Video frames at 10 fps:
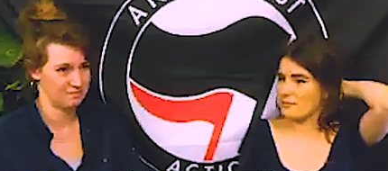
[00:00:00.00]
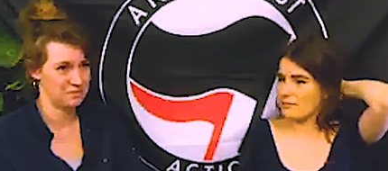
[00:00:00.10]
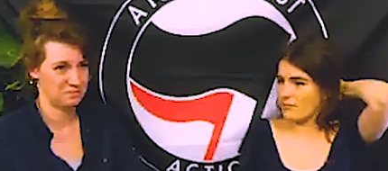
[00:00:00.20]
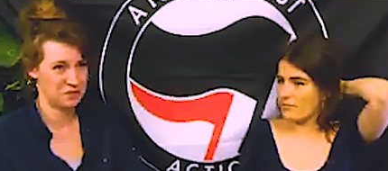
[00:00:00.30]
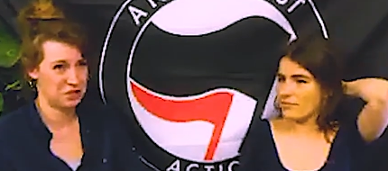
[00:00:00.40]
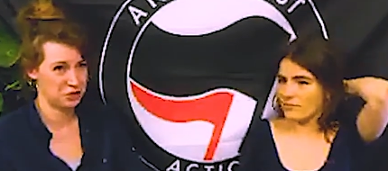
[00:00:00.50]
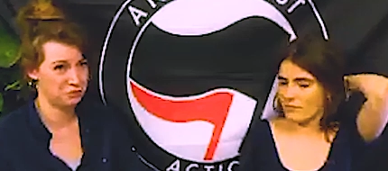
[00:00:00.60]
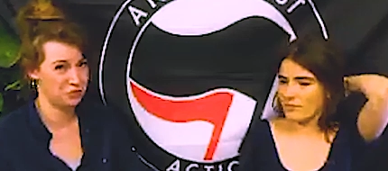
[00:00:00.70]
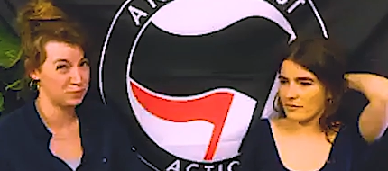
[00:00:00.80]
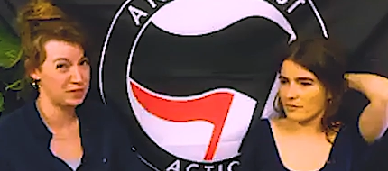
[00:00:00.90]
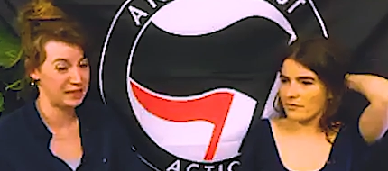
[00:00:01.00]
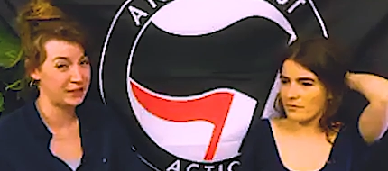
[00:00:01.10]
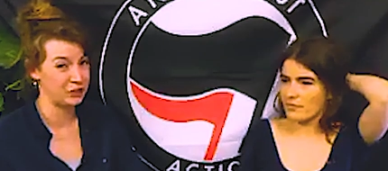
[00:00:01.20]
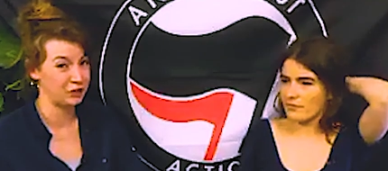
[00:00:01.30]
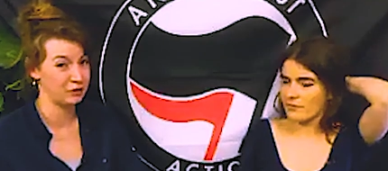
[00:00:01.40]
Speaker 1: she'll probably let you
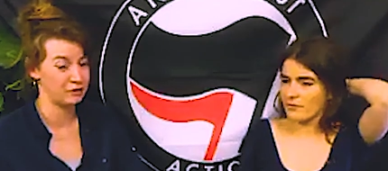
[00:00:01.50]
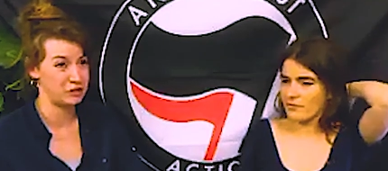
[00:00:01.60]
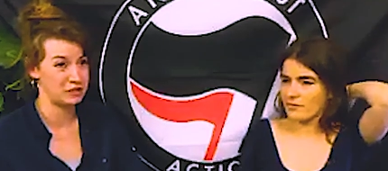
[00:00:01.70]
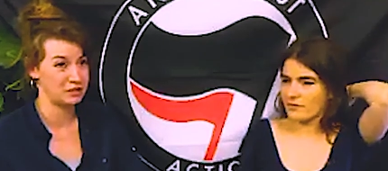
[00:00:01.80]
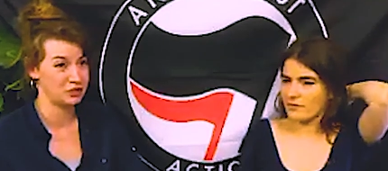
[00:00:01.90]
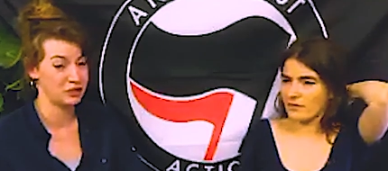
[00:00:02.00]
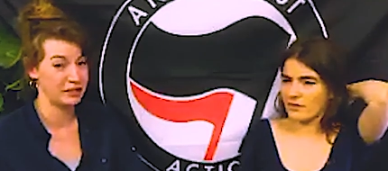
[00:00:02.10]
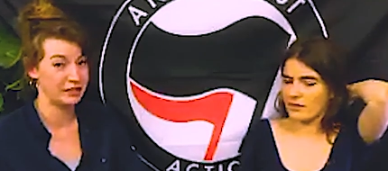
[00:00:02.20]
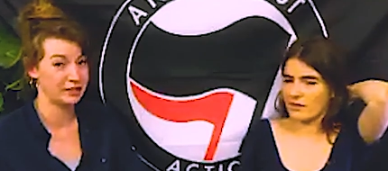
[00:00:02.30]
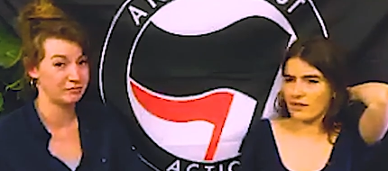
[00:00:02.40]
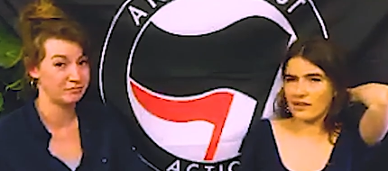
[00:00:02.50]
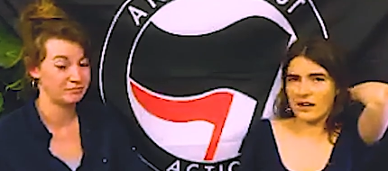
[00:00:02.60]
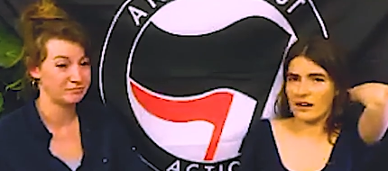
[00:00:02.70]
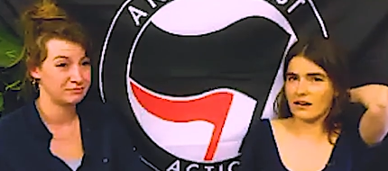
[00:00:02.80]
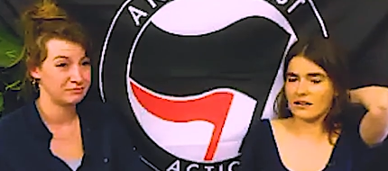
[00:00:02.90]
know if she's under it. Yeah.
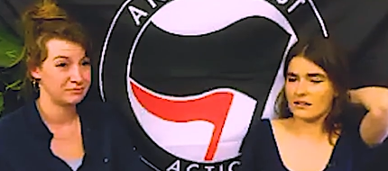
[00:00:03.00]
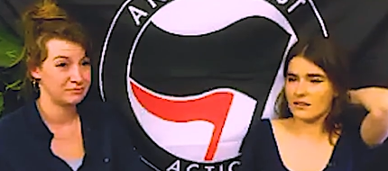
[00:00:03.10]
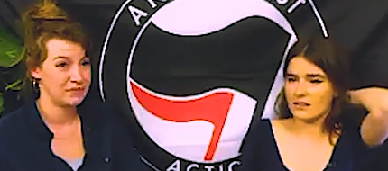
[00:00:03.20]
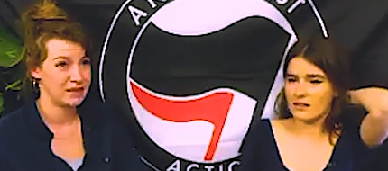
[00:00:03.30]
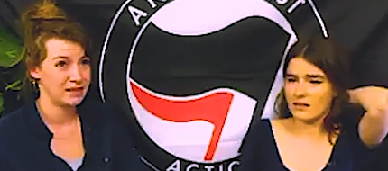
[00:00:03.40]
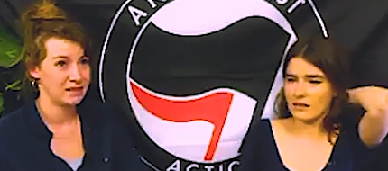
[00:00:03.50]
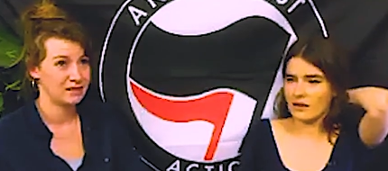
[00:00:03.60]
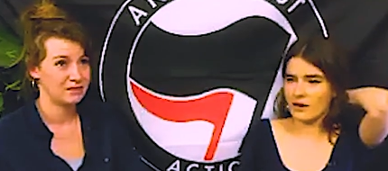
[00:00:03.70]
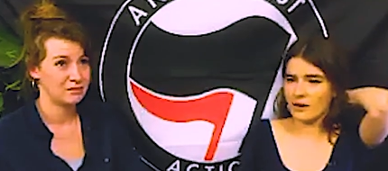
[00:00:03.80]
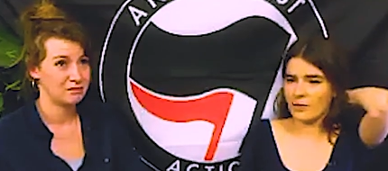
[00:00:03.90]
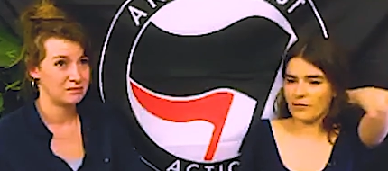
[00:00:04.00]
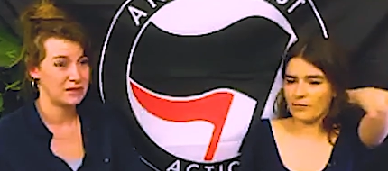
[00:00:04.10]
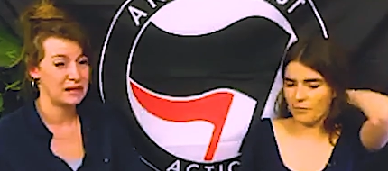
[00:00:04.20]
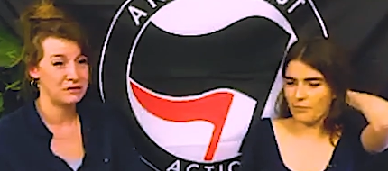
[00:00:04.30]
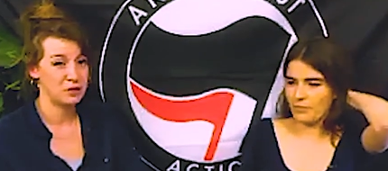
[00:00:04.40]
Um, and if
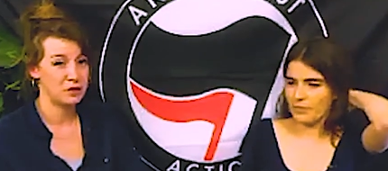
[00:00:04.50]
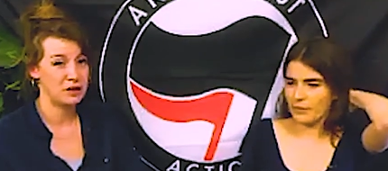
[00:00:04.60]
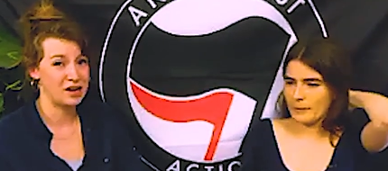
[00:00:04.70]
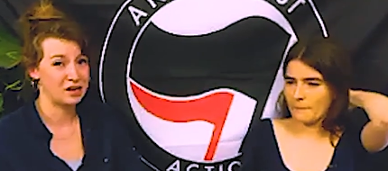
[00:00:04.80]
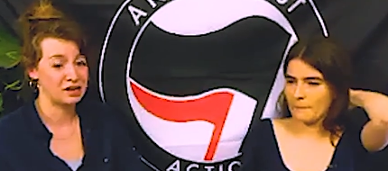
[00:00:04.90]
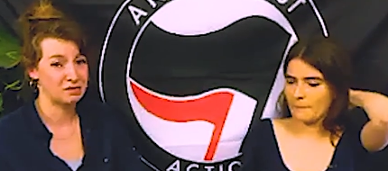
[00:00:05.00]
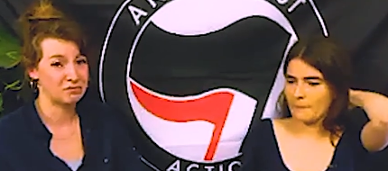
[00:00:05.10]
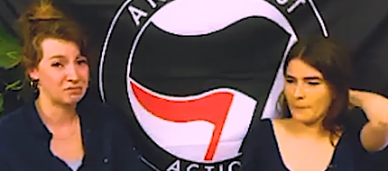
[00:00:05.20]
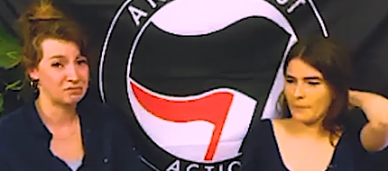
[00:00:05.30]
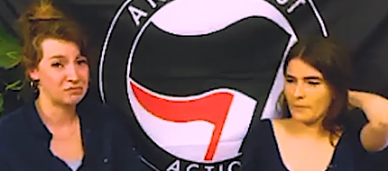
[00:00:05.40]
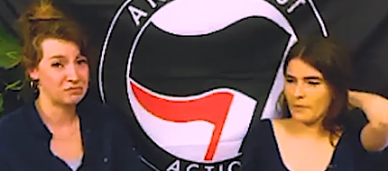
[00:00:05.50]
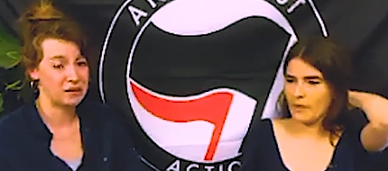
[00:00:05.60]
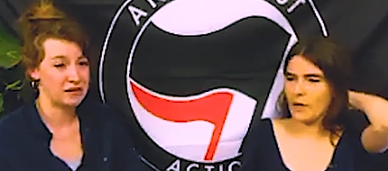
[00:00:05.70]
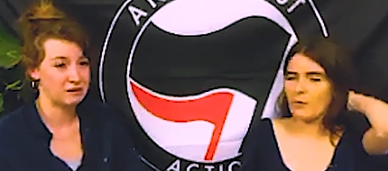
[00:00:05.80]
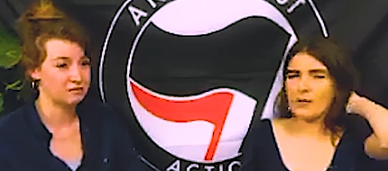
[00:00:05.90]
she won't ask,
Speaker 2: like
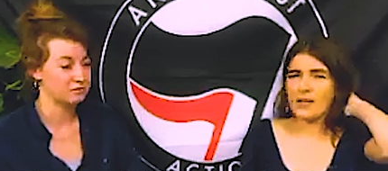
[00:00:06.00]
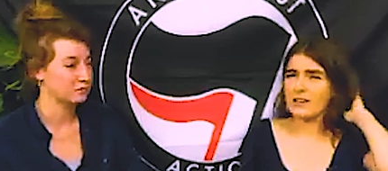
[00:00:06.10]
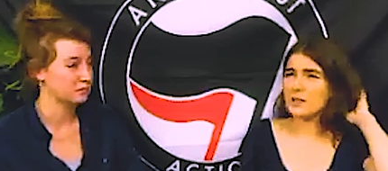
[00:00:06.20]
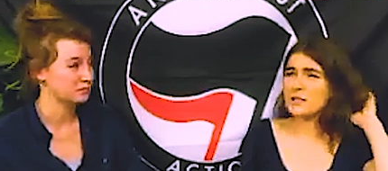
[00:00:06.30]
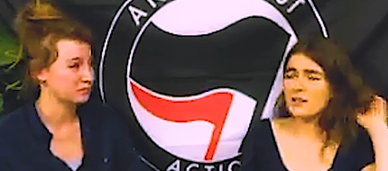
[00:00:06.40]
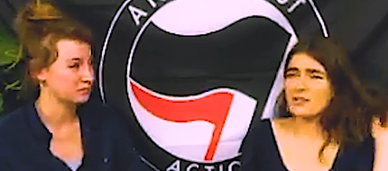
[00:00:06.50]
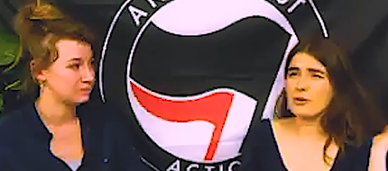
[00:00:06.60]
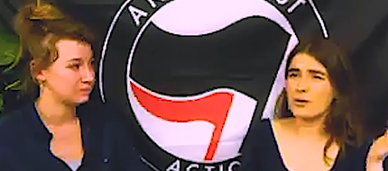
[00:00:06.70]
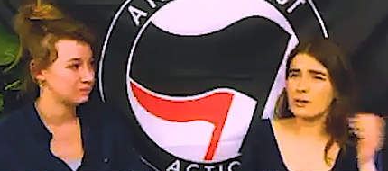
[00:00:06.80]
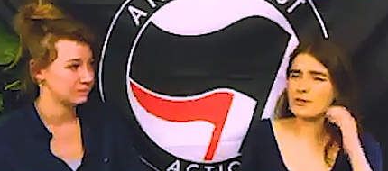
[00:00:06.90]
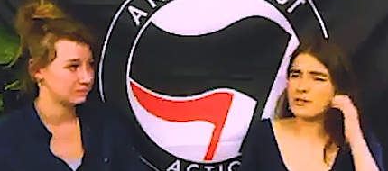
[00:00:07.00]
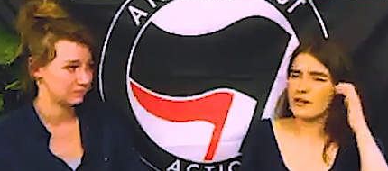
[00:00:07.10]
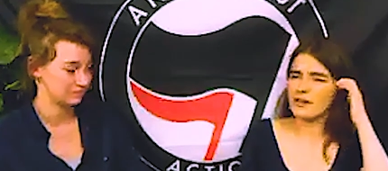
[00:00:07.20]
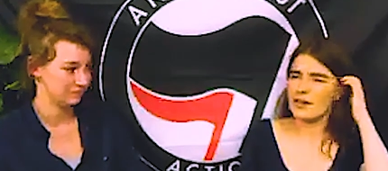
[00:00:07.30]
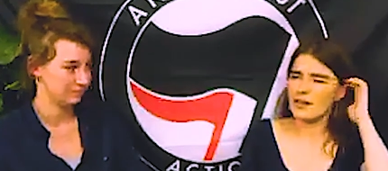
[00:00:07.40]
but yeah there's nothing worse basically
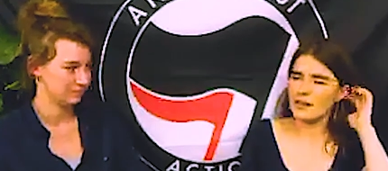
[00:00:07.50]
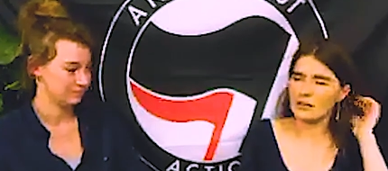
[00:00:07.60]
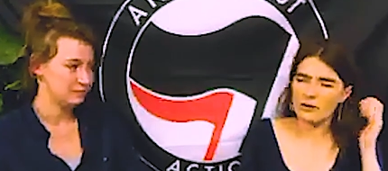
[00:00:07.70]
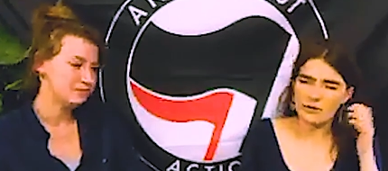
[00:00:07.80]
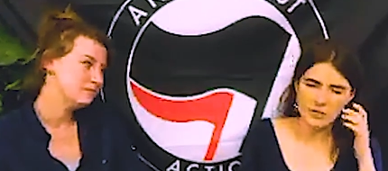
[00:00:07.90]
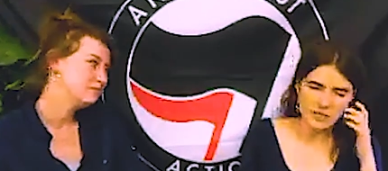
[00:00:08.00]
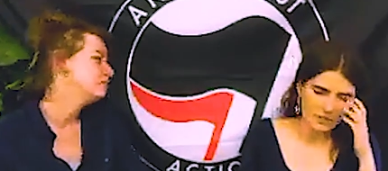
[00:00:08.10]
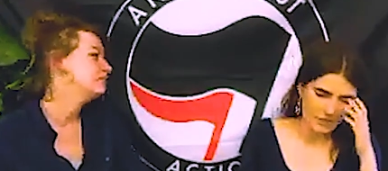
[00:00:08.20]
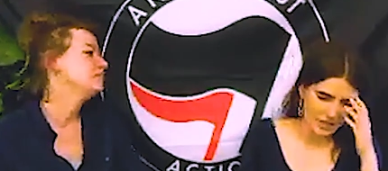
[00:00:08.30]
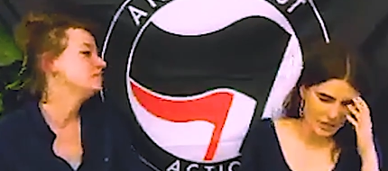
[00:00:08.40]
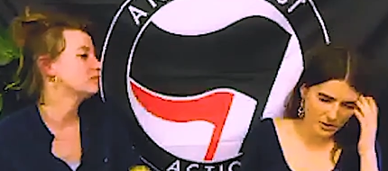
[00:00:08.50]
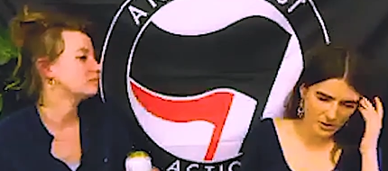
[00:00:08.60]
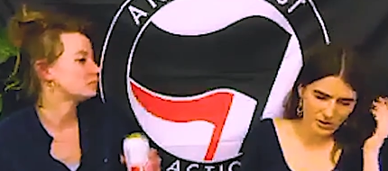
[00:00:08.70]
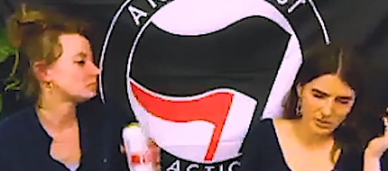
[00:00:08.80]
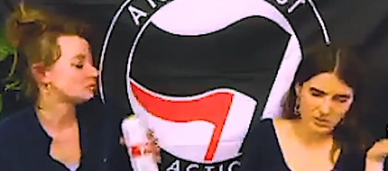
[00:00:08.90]
I, I can only just imagine the sort of
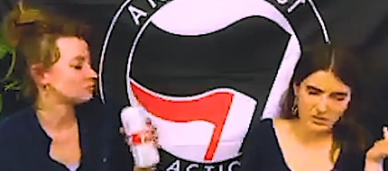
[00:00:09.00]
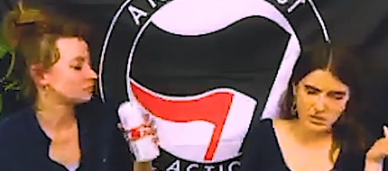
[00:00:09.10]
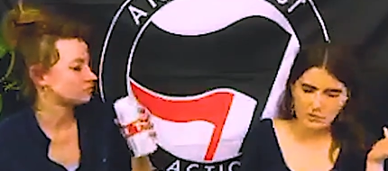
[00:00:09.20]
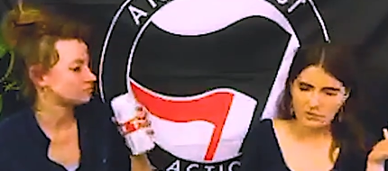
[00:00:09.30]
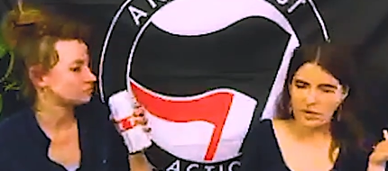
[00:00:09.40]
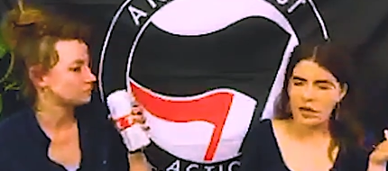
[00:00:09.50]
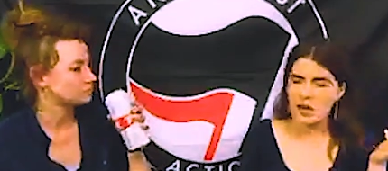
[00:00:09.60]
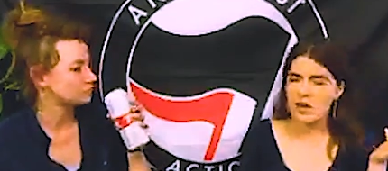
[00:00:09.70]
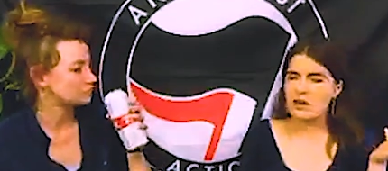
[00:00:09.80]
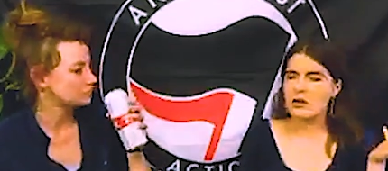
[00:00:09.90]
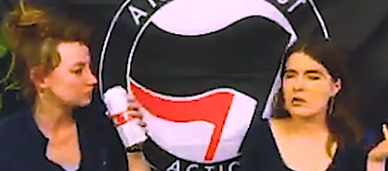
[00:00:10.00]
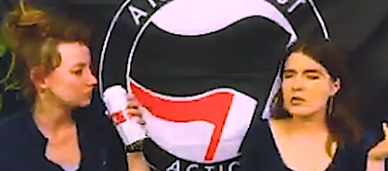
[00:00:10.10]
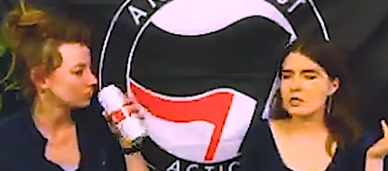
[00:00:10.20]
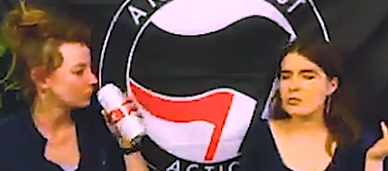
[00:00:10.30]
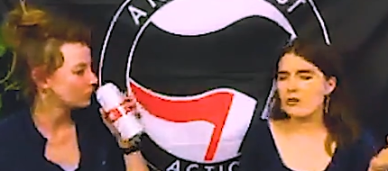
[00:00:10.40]
stereotype of like
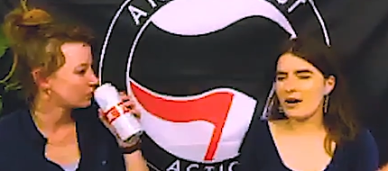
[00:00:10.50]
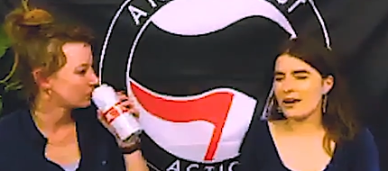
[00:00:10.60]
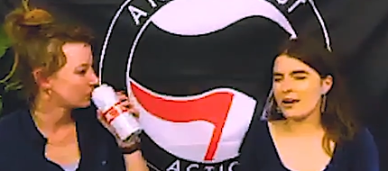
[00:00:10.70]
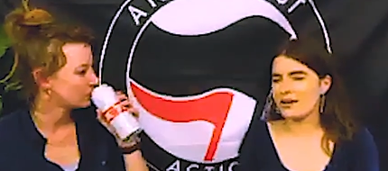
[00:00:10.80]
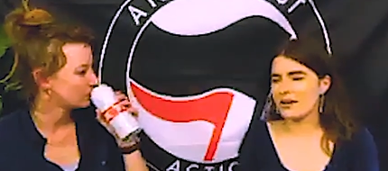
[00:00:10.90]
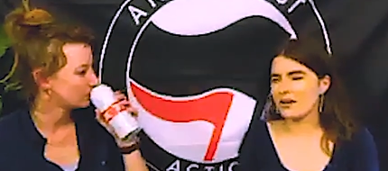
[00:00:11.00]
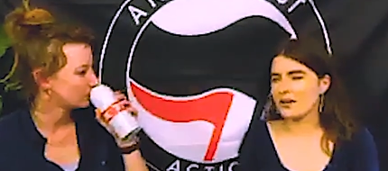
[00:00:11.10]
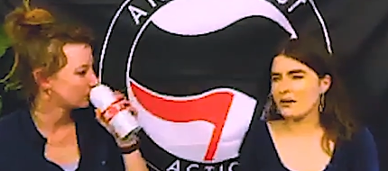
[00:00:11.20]
drunken